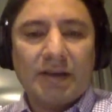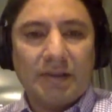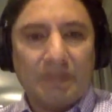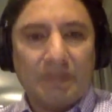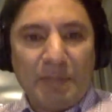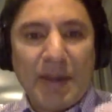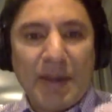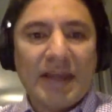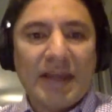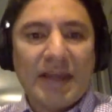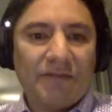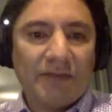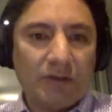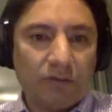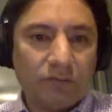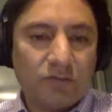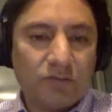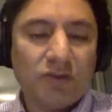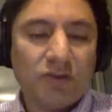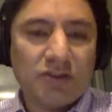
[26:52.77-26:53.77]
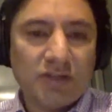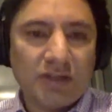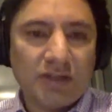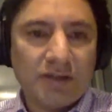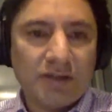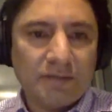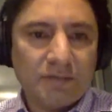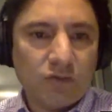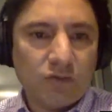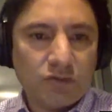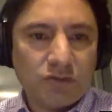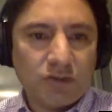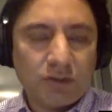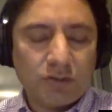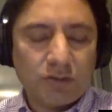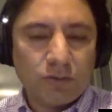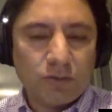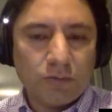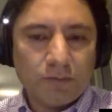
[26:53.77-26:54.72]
benefit of such a tool.